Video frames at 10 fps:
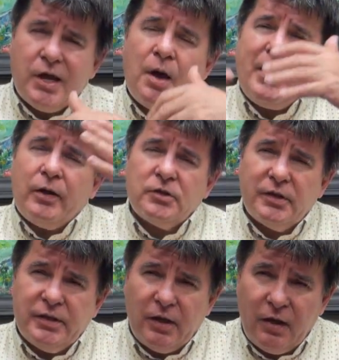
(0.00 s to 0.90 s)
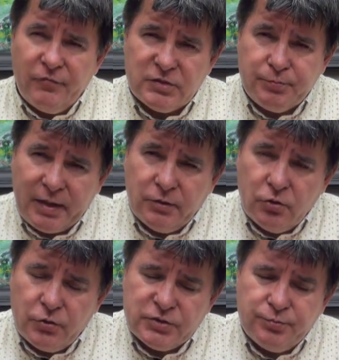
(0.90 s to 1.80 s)
come out of its
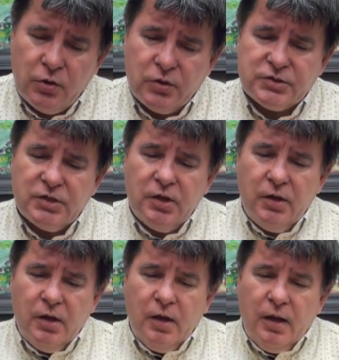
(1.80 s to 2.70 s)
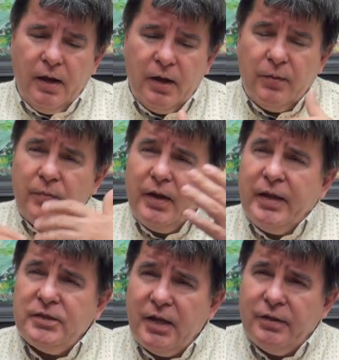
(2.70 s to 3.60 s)
Pandora's box um,
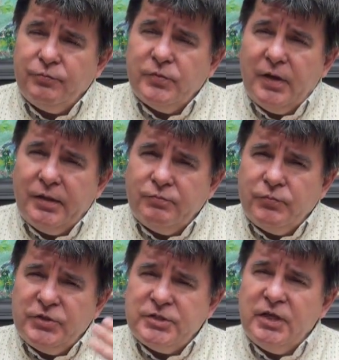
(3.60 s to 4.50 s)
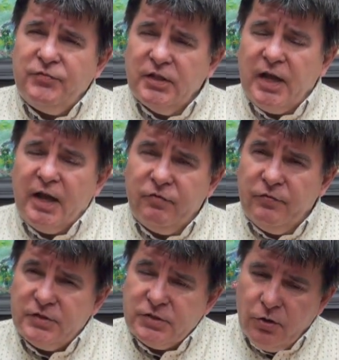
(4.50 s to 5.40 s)
in, and, and received a life
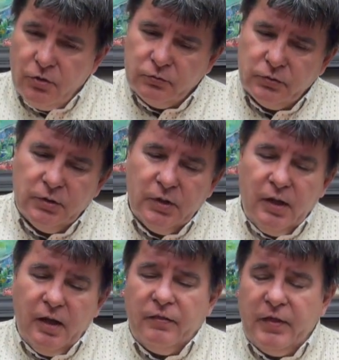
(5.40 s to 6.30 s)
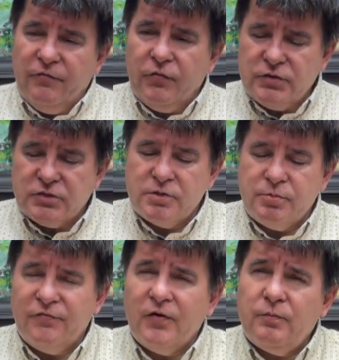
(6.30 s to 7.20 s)
of its own and therefore it's going to
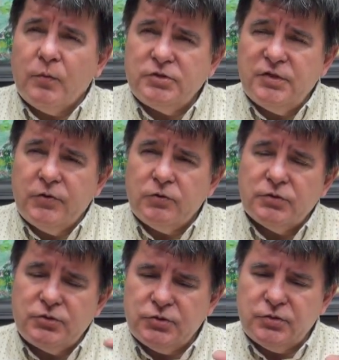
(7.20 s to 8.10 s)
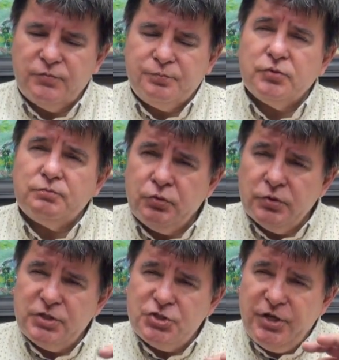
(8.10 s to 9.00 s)
be far more difficult to sort of put,
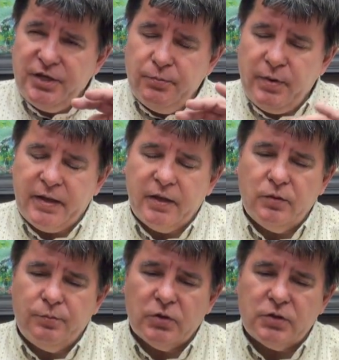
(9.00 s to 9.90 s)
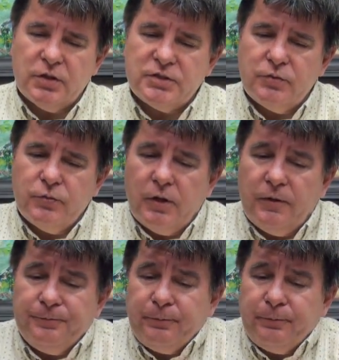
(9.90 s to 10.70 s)
put this genie back in the bottle, as it were.